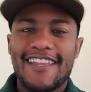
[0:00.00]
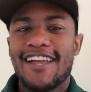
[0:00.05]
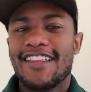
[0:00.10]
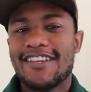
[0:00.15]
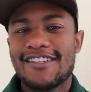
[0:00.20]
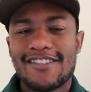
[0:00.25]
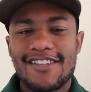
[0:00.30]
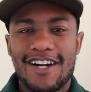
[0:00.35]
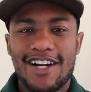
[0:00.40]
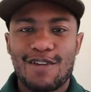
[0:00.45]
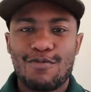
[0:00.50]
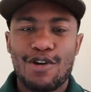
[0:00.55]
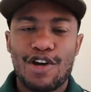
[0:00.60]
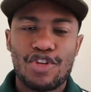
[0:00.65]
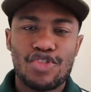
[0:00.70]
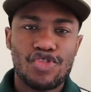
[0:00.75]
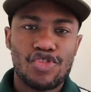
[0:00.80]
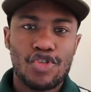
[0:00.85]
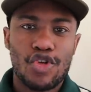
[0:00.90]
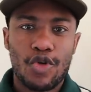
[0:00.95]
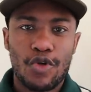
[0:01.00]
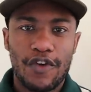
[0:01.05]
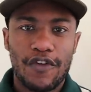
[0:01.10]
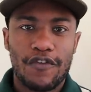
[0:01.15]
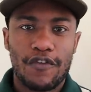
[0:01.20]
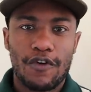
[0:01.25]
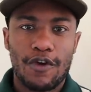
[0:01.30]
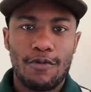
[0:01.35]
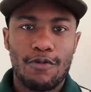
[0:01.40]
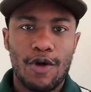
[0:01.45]
Now let's talk about jewelry
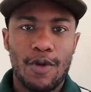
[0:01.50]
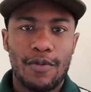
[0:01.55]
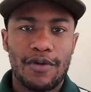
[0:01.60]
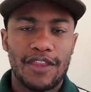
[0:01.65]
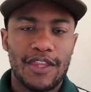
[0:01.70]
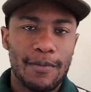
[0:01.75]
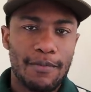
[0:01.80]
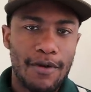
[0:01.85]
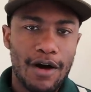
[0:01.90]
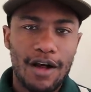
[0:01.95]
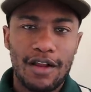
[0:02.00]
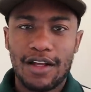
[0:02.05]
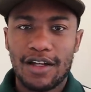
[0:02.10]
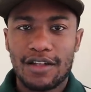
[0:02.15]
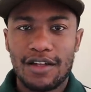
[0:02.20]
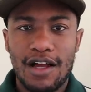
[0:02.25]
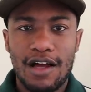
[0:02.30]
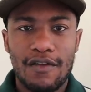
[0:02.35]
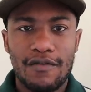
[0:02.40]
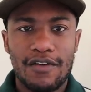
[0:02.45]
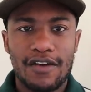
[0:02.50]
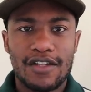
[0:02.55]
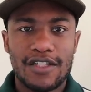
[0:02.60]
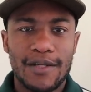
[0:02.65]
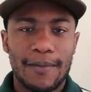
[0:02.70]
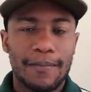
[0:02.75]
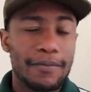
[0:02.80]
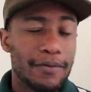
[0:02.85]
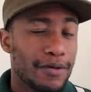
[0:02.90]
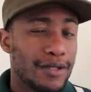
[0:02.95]
for a moment. The balaclava
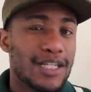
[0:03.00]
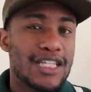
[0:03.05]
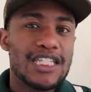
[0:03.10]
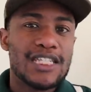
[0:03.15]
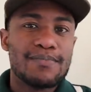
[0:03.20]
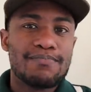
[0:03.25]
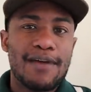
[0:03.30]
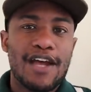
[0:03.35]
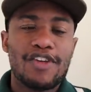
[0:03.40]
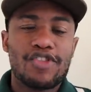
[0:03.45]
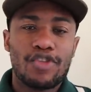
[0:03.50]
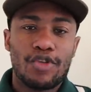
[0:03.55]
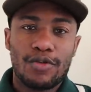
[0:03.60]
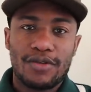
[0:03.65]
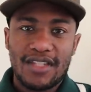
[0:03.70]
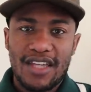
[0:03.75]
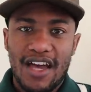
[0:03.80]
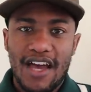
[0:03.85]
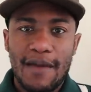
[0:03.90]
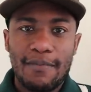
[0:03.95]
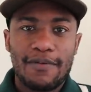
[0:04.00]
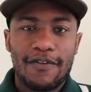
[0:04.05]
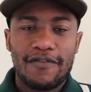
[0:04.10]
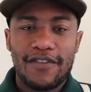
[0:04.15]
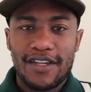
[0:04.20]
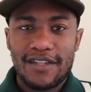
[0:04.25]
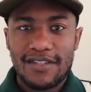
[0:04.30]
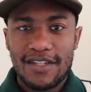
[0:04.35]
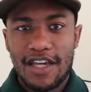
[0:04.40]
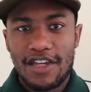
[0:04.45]
is a pretty special type of
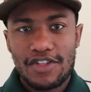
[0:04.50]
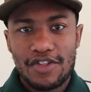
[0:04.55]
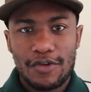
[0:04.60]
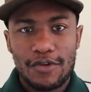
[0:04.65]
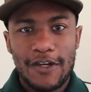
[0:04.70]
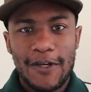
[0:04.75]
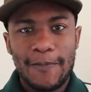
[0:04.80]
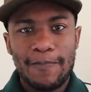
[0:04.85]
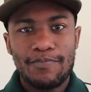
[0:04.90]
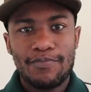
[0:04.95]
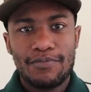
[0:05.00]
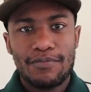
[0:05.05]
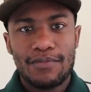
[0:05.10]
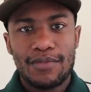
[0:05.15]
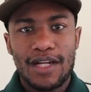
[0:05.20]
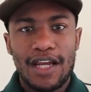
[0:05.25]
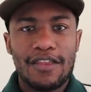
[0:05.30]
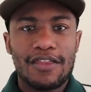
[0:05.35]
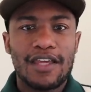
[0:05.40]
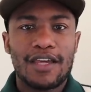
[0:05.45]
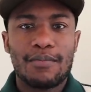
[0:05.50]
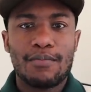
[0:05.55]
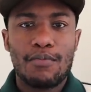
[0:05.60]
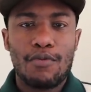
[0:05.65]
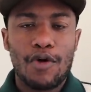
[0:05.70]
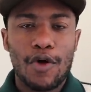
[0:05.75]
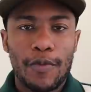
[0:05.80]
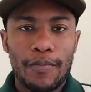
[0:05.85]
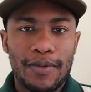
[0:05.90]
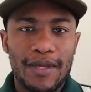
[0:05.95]
accessory, but I think
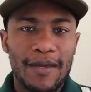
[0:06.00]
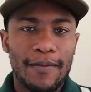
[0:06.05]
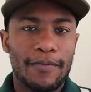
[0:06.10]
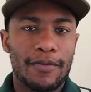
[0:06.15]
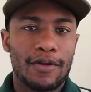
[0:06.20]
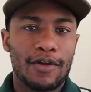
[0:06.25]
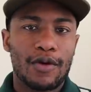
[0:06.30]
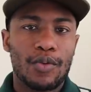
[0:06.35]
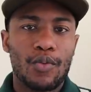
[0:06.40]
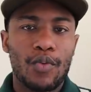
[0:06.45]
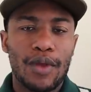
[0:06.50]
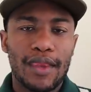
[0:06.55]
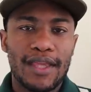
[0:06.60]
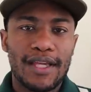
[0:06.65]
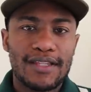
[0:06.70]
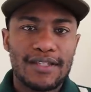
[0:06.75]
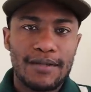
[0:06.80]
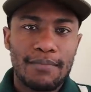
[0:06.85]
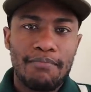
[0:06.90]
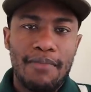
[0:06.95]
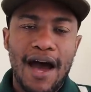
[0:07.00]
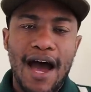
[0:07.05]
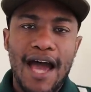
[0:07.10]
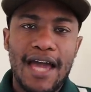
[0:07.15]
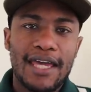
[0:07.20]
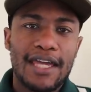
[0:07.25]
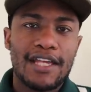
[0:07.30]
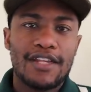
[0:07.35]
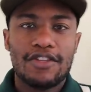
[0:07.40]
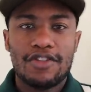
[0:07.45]
more people are willing to
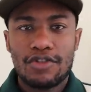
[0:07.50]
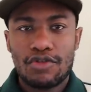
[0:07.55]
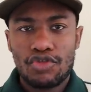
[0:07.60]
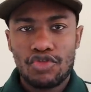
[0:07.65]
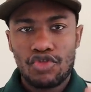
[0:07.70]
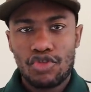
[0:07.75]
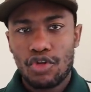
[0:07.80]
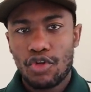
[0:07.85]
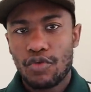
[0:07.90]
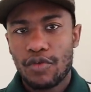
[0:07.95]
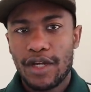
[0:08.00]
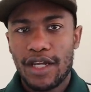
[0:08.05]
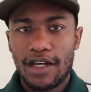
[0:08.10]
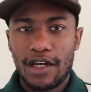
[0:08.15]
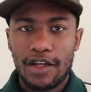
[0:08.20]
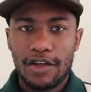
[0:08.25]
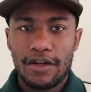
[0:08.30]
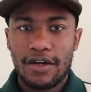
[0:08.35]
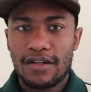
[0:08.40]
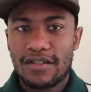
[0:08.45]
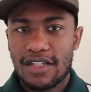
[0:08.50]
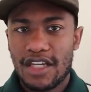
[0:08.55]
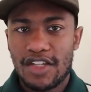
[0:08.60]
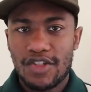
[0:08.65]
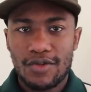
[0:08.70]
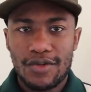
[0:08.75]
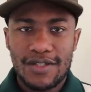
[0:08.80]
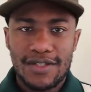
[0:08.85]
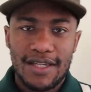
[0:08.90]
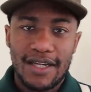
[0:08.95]
buy into jewelry and other
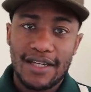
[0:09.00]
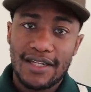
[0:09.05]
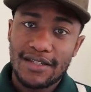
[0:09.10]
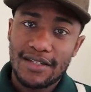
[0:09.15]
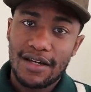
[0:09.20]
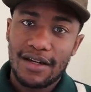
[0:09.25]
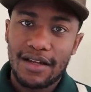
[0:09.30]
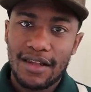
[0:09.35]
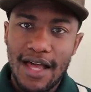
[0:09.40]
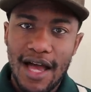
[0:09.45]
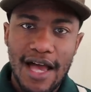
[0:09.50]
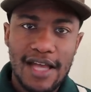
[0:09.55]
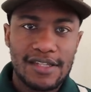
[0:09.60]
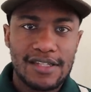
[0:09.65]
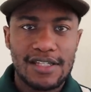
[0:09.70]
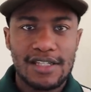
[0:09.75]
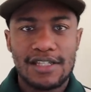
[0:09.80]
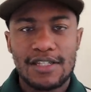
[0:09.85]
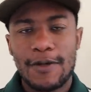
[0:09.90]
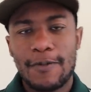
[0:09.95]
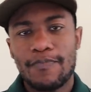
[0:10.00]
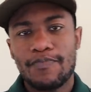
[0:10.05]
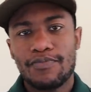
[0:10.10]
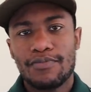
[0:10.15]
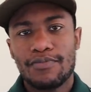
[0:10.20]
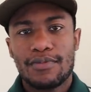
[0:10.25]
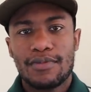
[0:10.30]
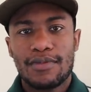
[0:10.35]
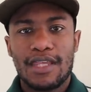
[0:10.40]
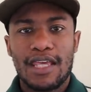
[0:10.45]
accessories like sunglasses
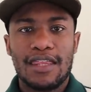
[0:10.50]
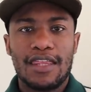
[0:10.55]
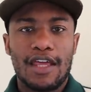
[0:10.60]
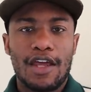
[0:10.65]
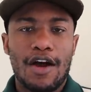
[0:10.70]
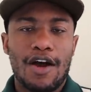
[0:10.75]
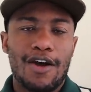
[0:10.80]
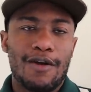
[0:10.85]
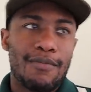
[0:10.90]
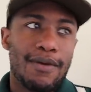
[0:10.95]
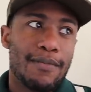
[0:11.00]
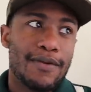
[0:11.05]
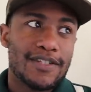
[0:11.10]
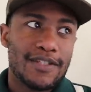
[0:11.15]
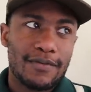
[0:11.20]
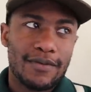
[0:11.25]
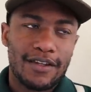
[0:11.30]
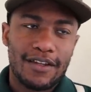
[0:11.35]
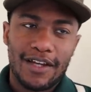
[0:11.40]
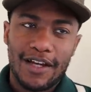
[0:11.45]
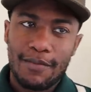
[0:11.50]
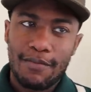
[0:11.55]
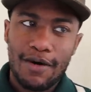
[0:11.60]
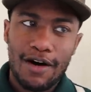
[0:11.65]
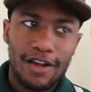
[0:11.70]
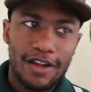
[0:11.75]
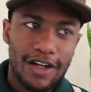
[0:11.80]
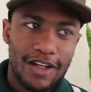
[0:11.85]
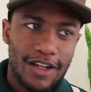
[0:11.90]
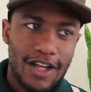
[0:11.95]
than they are maybe something like a
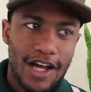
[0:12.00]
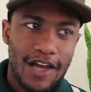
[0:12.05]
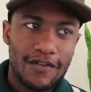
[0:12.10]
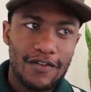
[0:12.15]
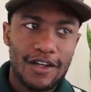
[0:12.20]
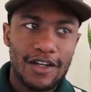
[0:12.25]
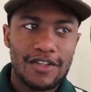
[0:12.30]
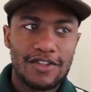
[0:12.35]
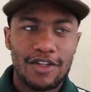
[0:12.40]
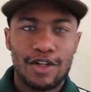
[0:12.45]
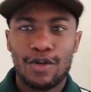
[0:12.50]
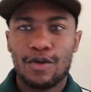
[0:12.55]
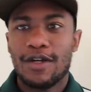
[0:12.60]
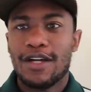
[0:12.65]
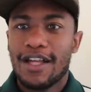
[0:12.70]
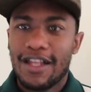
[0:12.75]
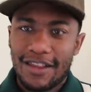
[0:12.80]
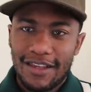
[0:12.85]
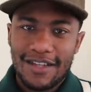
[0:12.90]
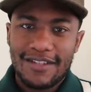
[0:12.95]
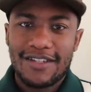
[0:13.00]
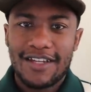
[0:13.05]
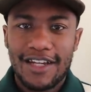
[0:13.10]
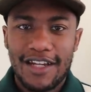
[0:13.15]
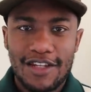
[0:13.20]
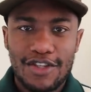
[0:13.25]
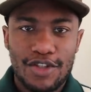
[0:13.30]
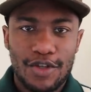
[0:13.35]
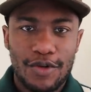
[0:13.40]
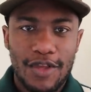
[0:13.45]
balaclava. So let's get
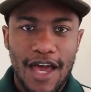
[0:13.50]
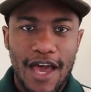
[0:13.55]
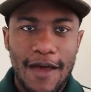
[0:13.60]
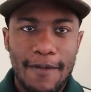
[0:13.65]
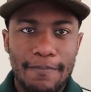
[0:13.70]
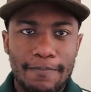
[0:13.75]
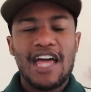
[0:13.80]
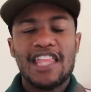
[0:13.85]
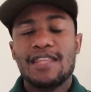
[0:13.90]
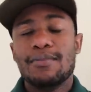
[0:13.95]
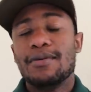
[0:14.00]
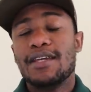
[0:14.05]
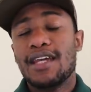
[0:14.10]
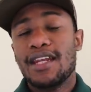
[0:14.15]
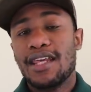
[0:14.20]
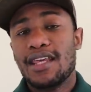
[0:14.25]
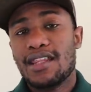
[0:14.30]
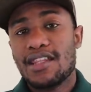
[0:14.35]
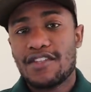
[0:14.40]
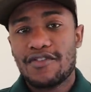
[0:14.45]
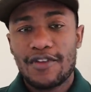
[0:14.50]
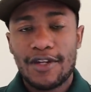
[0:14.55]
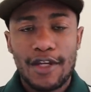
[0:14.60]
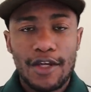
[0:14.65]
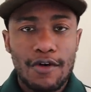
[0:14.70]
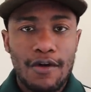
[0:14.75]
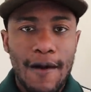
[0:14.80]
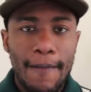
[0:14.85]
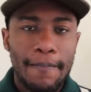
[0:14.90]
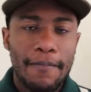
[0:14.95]
into that. At the beginning of this
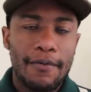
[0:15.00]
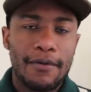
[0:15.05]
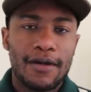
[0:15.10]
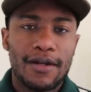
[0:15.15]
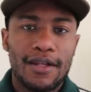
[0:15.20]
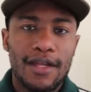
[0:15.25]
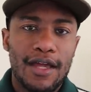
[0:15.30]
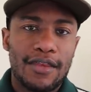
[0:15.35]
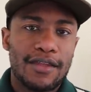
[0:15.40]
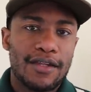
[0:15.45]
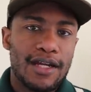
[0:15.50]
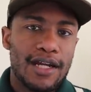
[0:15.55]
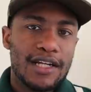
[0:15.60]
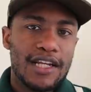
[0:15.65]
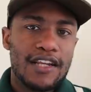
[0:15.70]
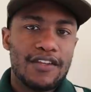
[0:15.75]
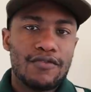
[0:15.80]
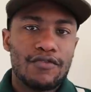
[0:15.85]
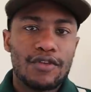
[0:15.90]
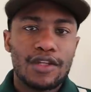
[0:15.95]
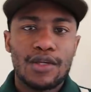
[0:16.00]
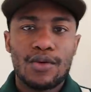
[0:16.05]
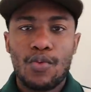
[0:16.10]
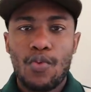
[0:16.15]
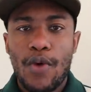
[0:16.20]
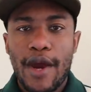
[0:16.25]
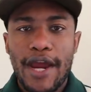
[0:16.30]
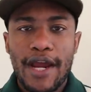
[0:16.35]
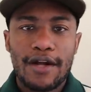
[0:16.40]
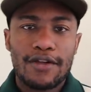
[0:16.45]
video, I pointed out that I didn't really
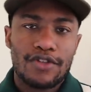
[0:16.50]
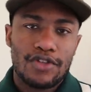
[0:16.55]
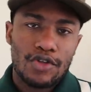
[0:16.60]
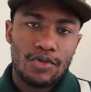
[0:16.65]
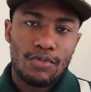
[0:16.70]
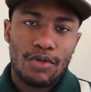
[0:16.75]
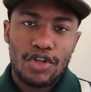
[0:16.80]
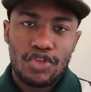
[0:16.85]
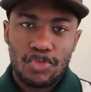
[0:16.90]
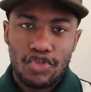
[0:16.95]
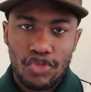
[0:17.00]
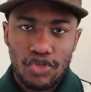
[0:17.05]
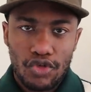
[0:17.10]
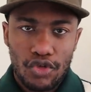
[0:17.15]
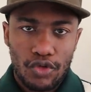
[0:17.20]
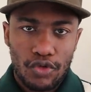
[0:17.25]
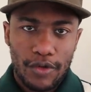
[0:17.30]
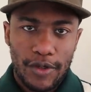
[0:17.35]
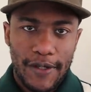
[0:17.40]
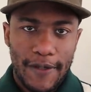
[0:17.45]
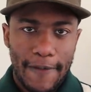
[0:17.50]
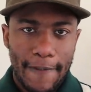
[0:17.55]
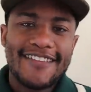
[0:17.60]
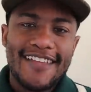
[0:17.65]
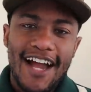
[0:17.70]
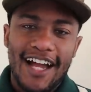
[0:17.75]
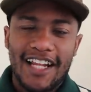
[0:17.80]
wear too much jewelry.